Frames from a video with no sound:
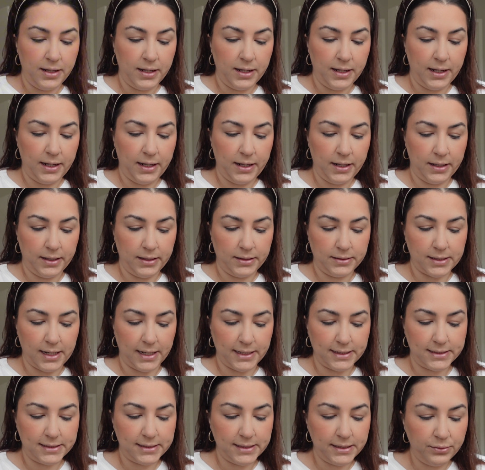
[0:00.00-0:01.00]
and I
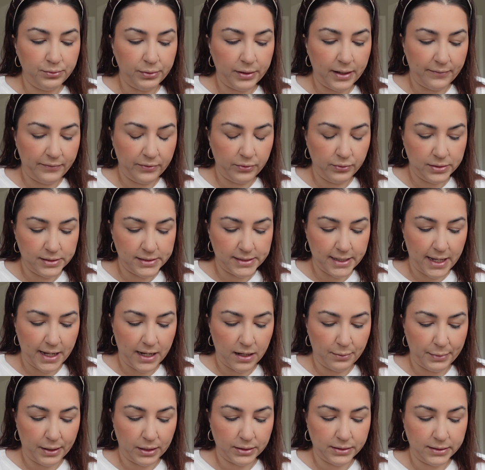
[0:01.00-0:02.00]
see what everyone's saying
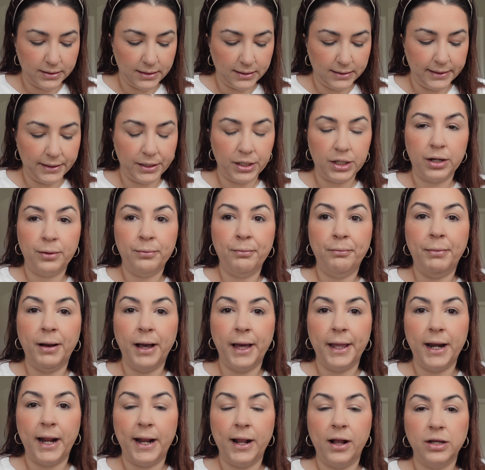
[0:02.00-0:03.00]
about the glitter,
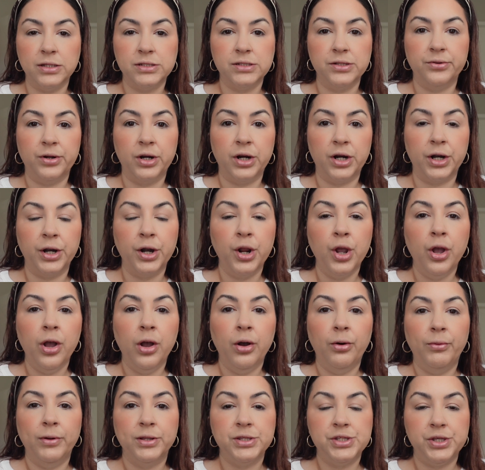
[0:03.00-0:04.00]
but I also heard
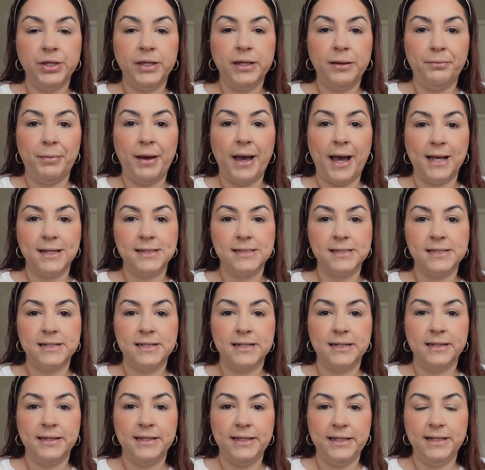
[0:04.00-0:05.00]
once you get past
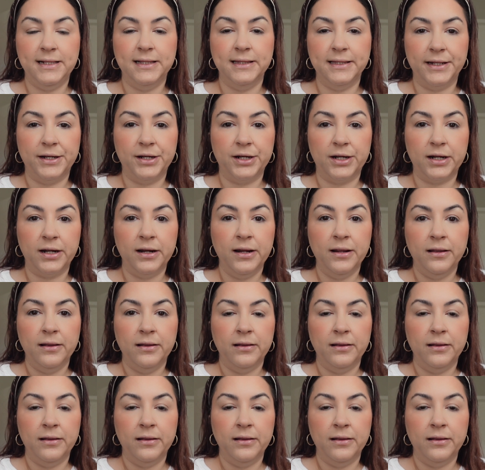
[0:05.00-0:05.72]
the glitter